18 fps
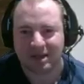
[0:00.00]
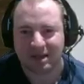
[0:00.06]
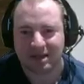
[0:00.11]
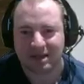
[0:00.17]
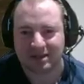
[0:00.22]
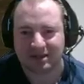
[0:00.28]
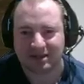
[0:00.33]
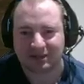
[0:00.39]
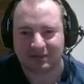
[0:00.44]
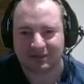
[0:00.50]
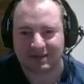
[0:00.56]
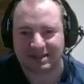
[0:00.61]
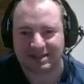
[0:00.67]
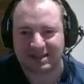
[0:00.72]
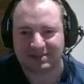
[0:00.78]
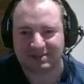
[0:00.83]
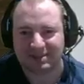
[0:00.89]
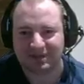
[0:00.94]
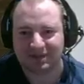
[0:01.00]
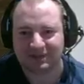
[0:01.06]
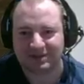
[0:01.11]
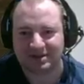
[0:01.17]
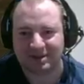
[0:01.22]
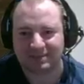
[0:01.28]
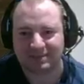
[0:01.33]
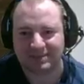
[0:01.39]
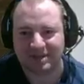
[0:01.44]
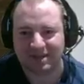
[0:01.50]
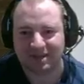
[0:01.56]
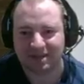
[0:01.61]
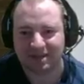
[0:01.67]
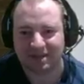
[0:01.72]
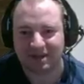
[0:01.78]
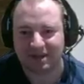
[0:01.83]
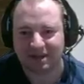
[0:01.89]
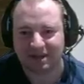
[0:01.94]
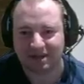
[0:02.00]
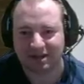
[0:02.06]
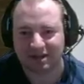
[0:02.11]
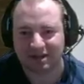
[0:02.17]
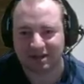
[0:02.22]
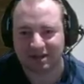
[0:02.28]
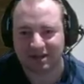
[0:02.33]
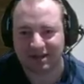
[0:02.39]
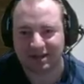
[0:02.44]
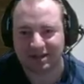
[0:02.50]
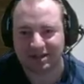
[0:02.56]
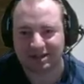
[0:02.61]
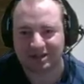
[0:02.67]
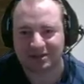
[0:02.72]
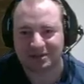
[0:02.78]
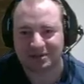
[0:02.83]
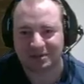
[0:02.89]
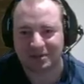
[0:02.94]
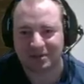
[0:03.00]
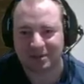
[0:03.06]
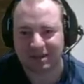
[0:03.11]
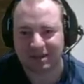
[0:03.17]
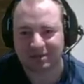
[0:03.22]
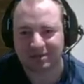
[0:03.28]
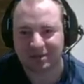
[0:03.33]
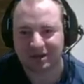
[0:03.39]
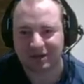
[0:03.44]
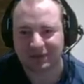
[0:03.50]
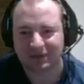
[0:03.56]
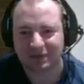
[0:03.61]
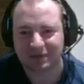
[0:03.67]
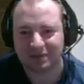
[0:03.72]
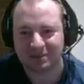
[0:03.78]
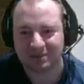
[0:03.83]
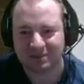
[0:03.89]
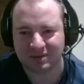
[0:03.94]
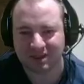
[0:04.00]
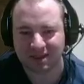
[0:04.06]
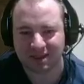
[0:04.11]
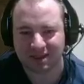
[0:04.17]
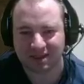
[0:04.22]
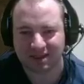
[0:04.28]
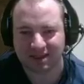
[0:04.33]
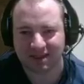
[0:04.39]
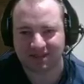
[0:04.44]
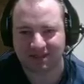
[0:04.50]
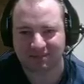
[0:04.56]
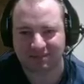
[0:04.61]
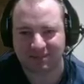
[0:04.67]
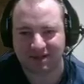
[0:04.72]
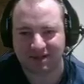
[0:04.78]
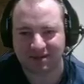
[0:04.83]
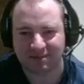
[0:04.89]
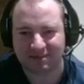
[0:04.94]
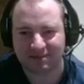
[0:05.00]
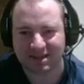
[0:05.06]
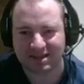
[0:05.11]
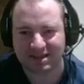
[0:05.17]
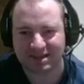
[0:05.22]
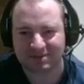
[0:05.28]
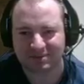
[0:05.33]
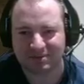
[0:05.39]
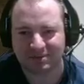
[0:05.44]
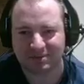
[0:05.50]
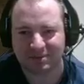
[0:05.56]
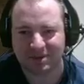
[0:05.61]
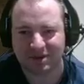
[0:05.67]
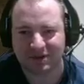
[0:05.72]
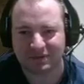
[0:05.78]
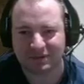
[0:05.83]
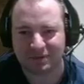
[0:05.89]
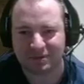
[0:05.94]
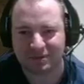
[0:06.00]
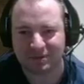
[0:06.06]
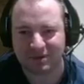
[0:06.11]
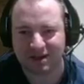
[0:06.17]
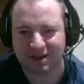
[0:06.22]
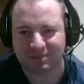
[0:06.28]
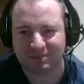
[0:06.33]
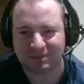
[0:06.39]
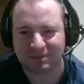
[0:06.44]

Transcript: decrease the amount of jumps I need to do in mass form, to give me maximum mass form time.